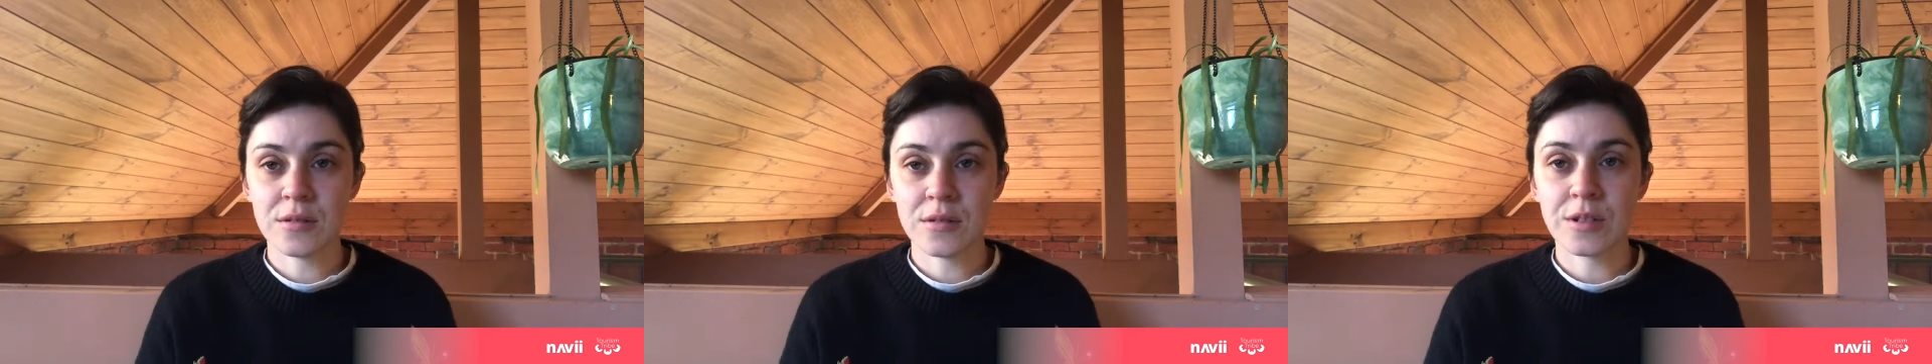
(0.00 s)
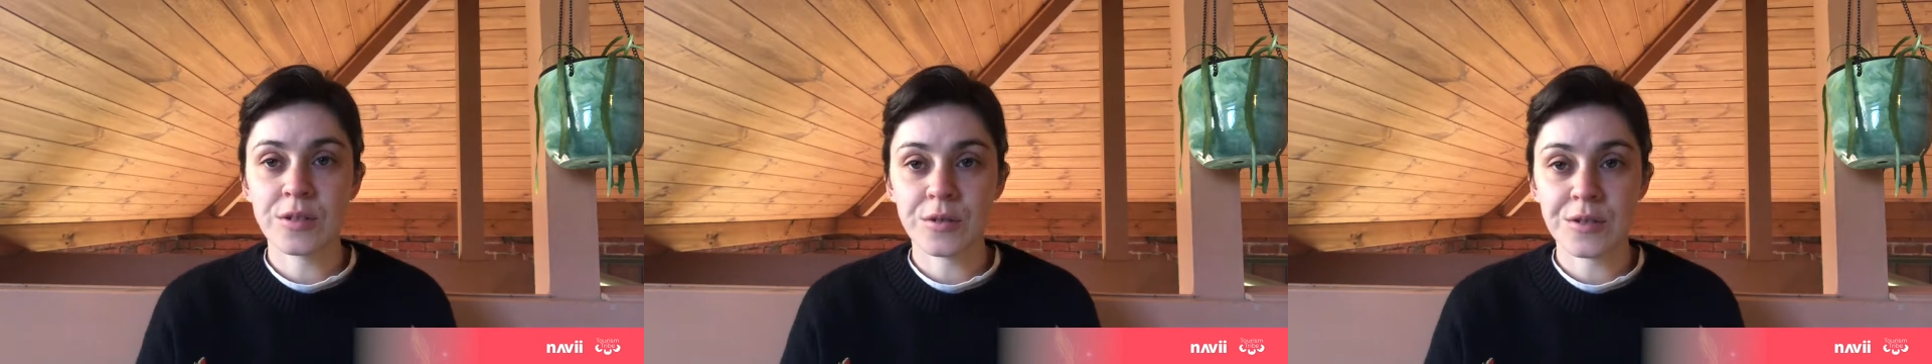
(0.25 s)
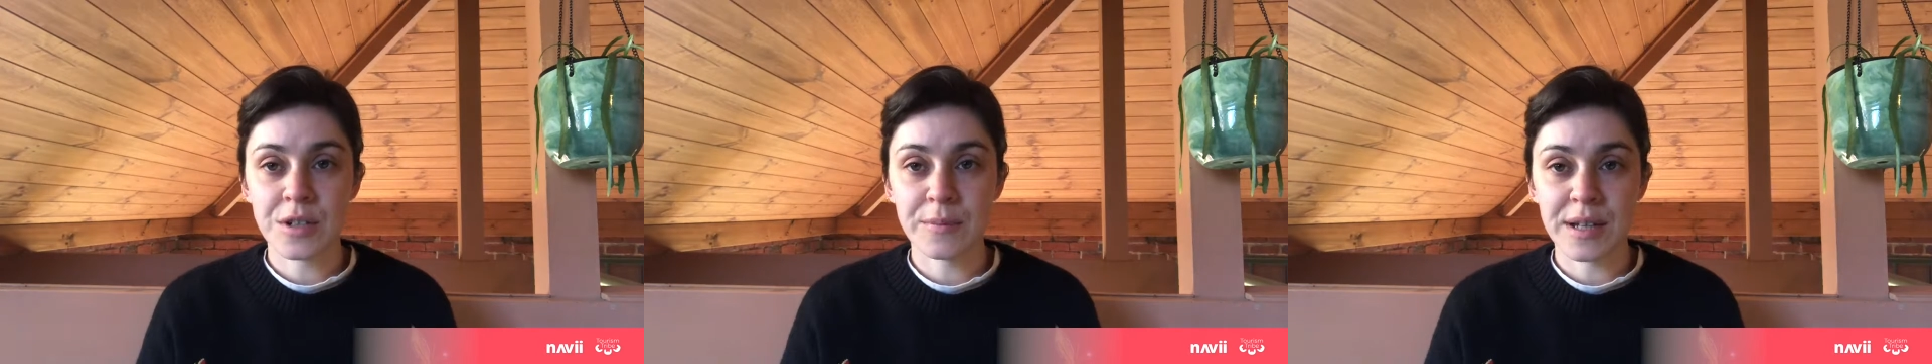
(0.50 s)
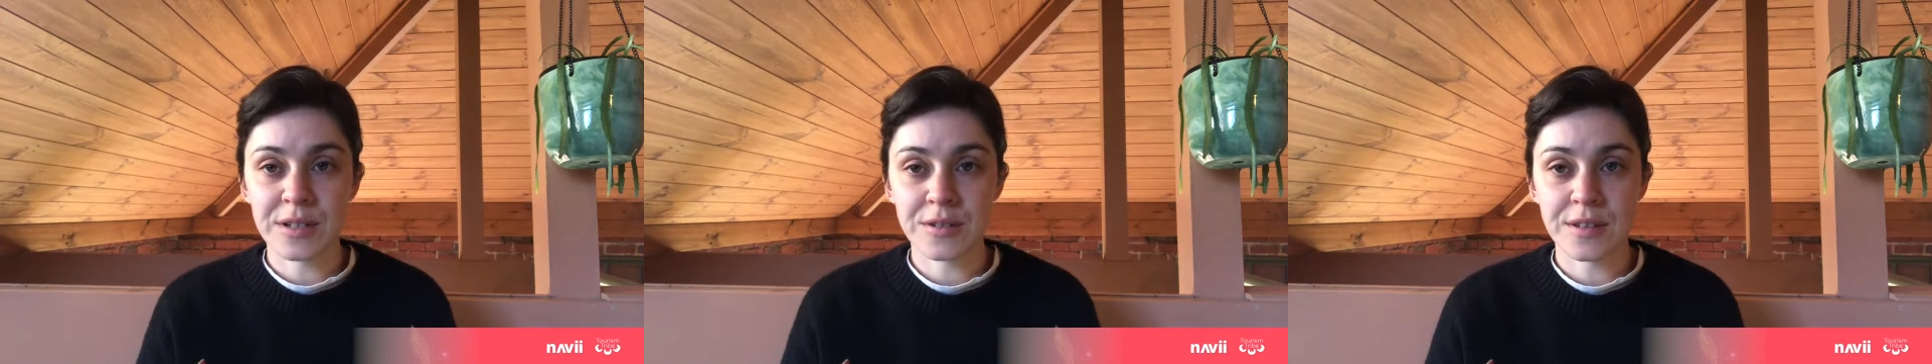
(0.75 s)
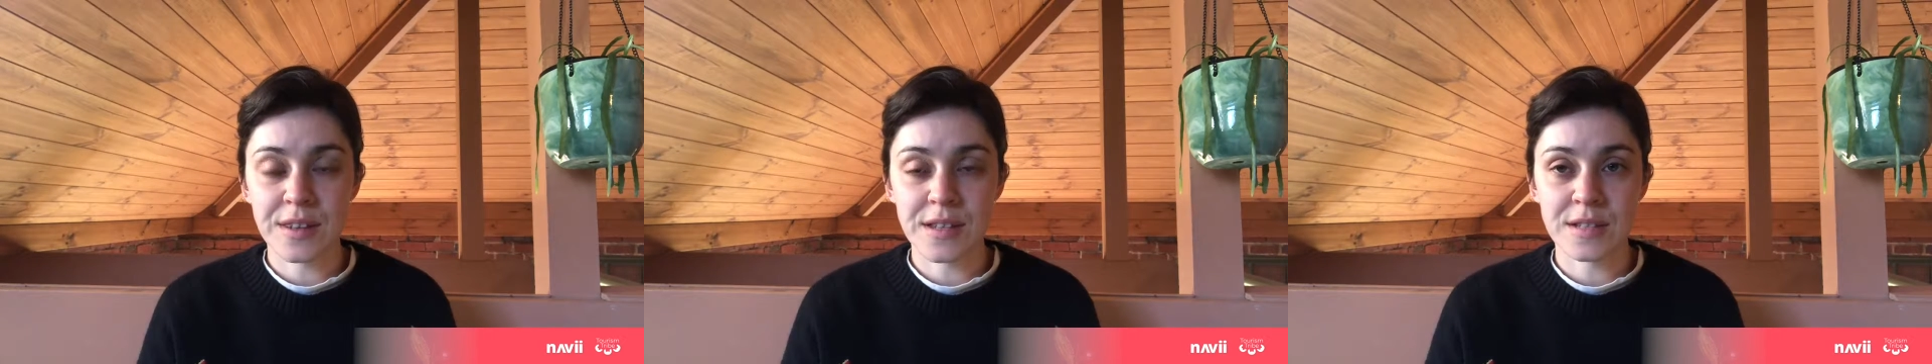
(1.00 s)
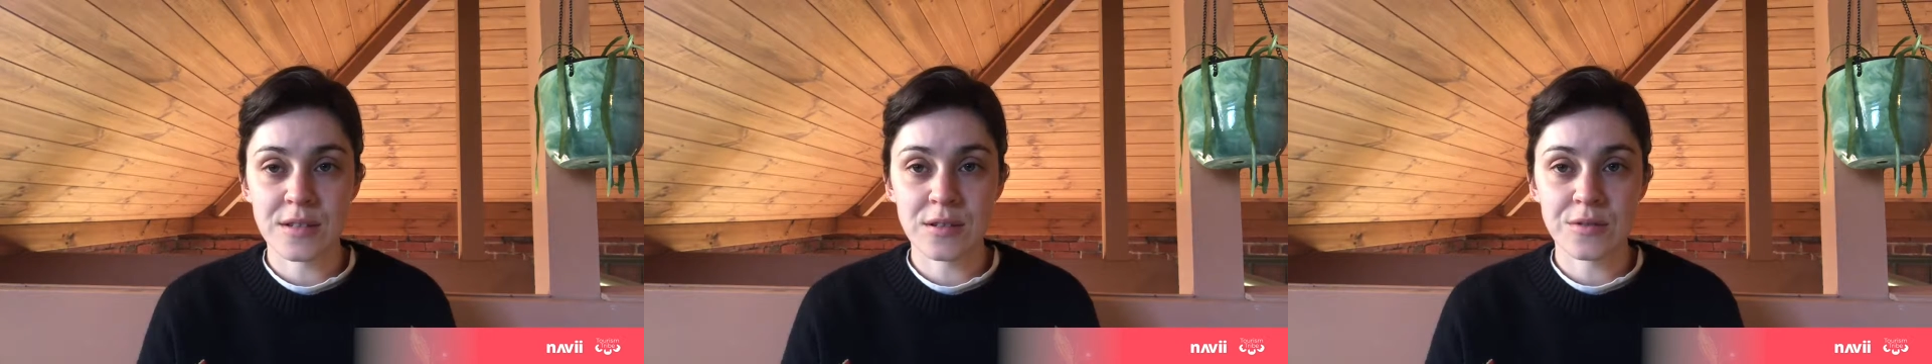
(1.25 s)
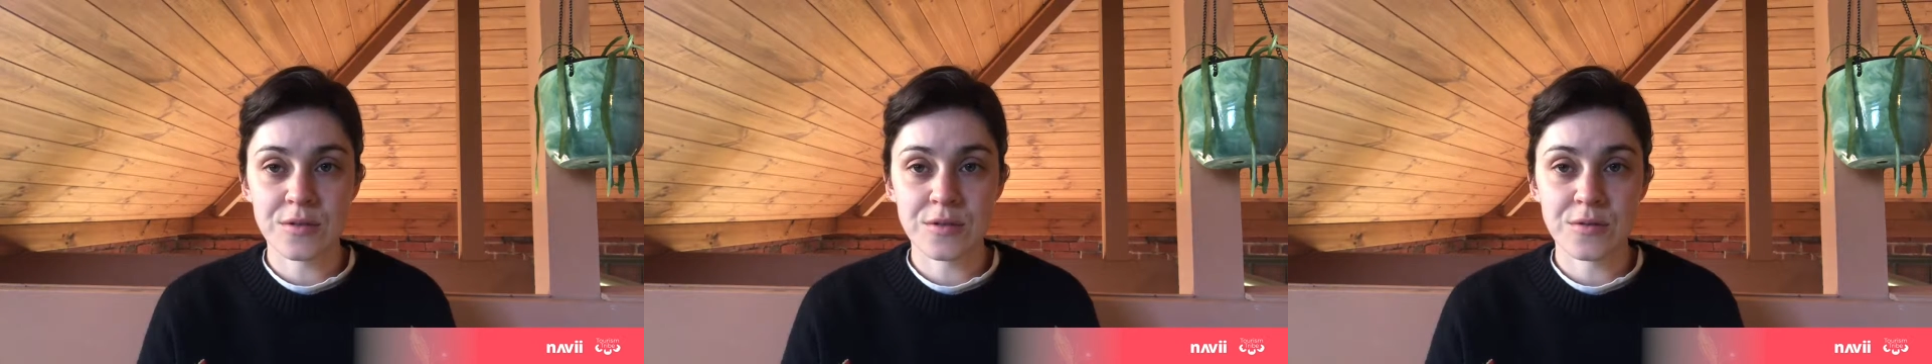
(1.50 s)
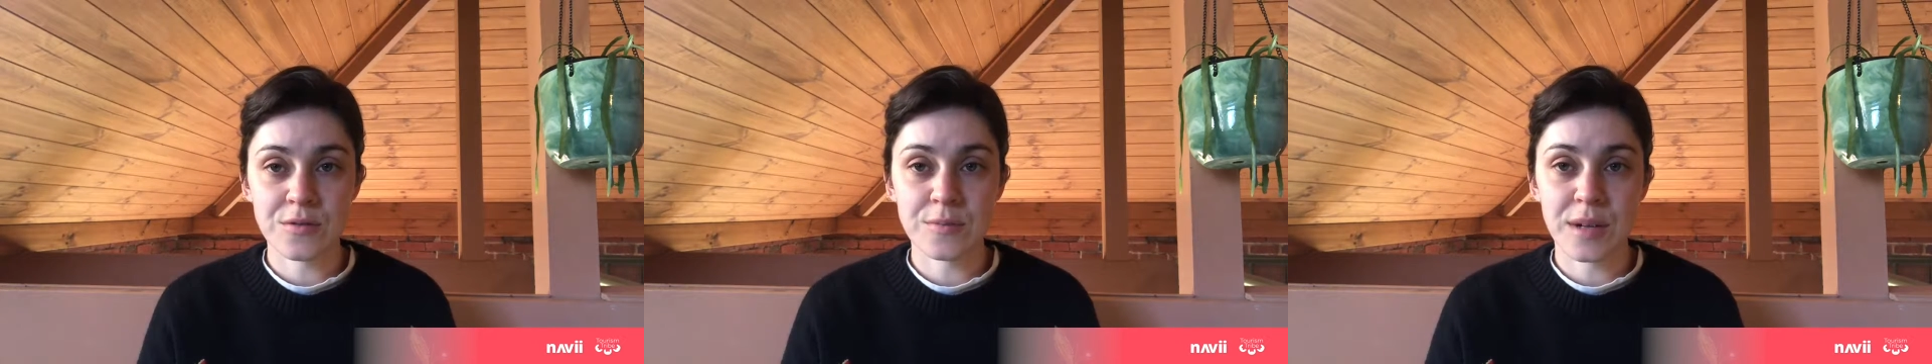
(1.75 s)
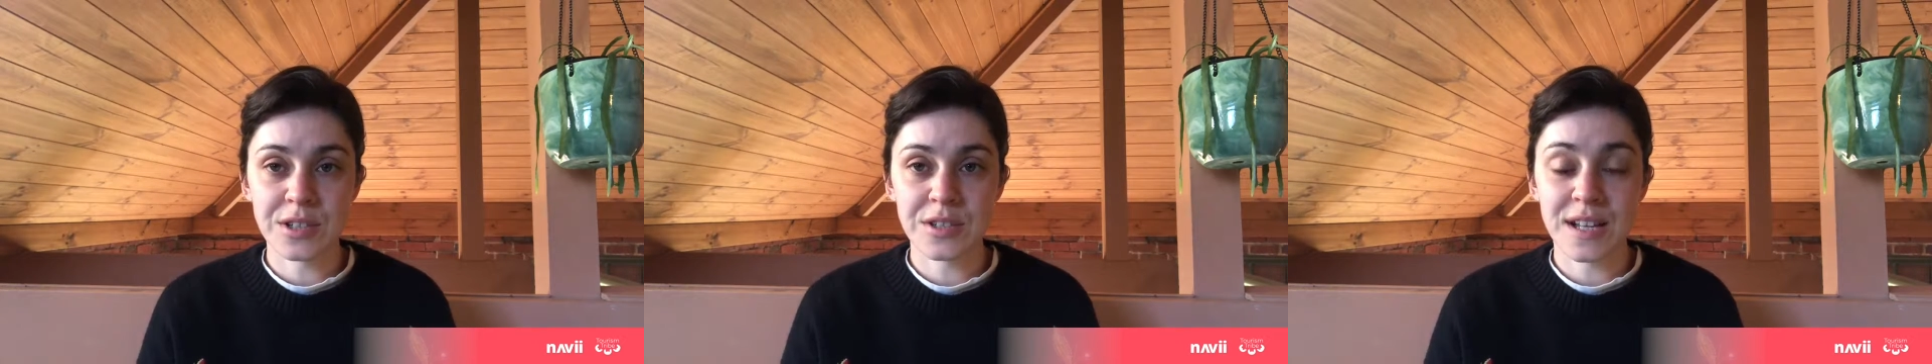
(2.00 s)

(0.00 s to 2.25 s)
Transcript: You can also make sure that there's not too much